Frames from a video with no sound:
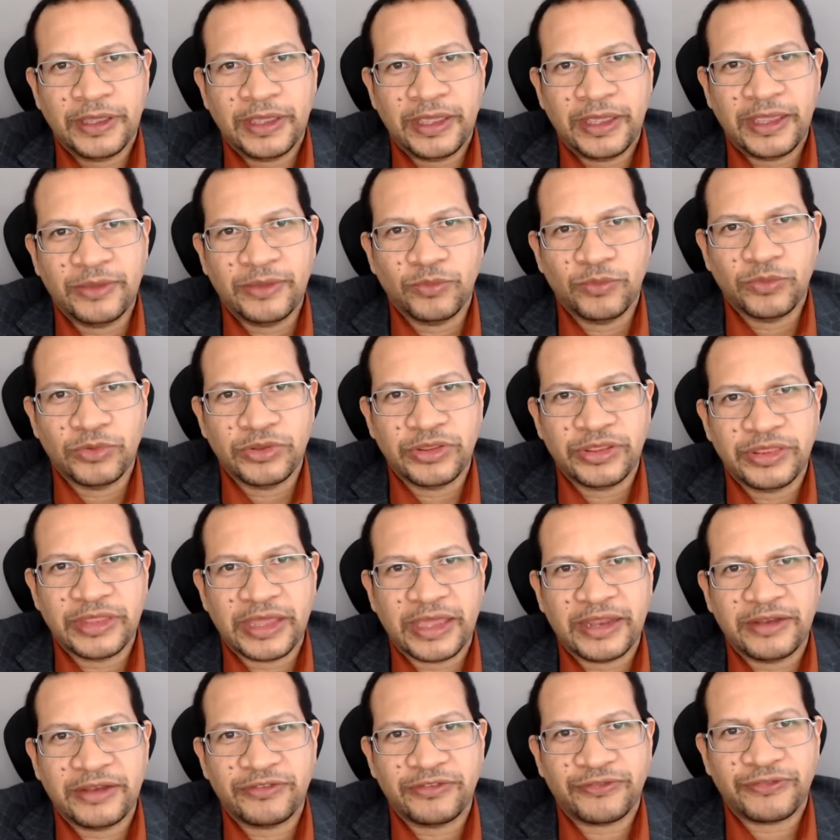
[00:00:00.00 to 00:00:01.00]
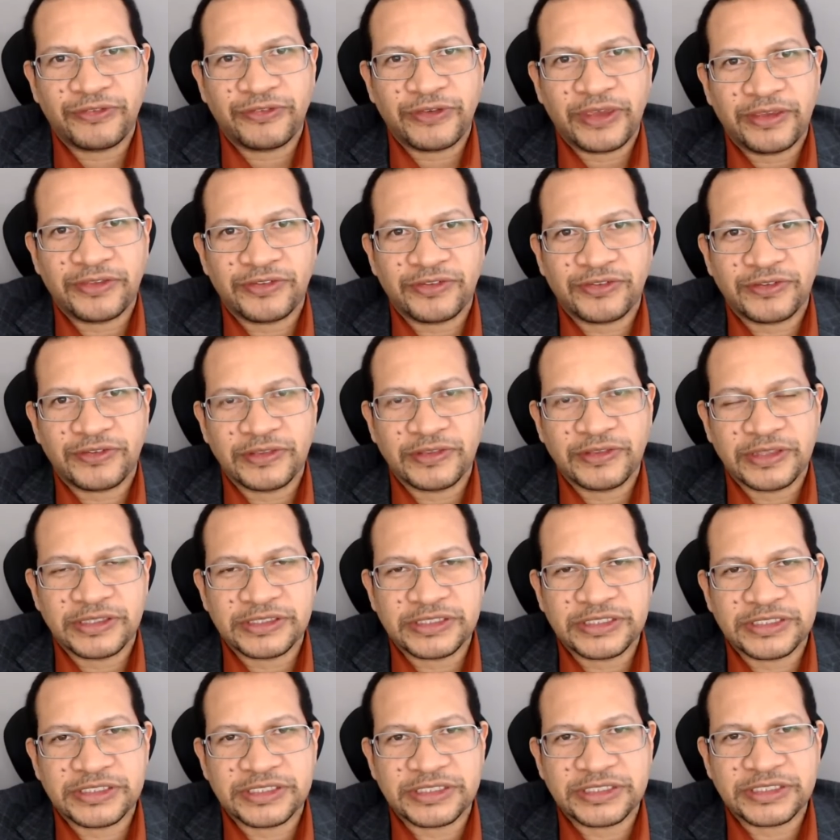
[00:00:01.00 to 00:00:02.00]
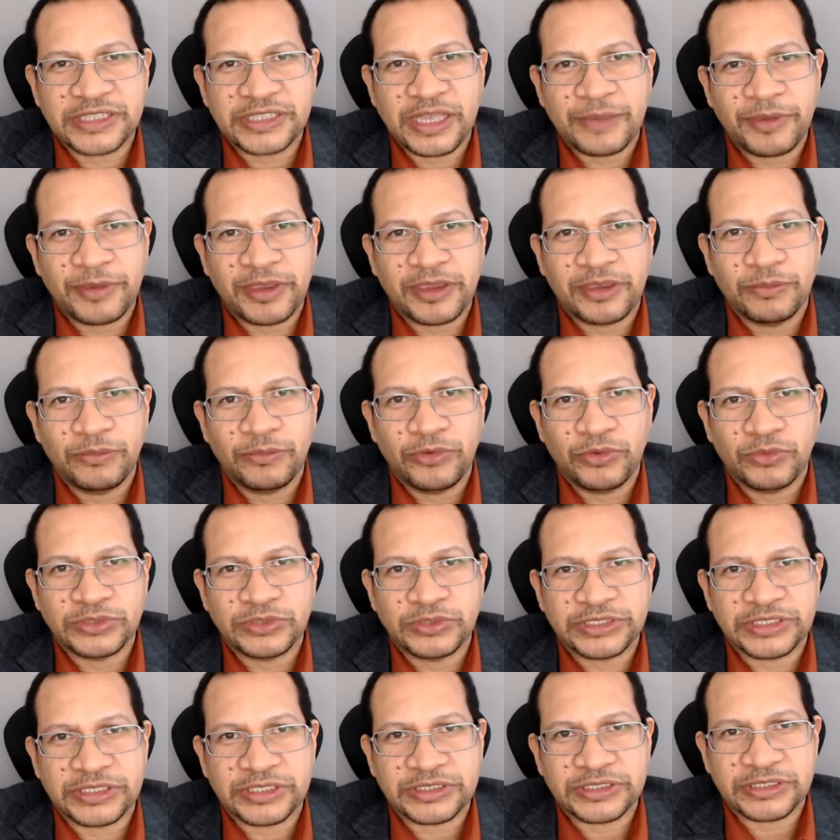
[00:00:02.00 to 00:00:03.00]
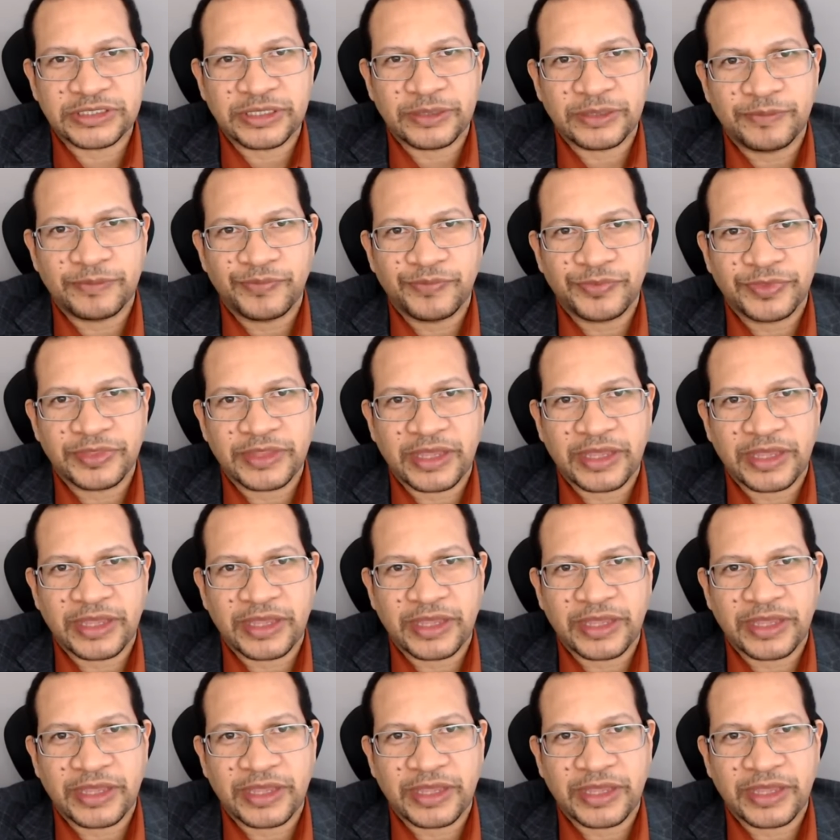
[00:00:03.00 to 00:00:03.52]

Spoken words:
it would then face the systemic immune system.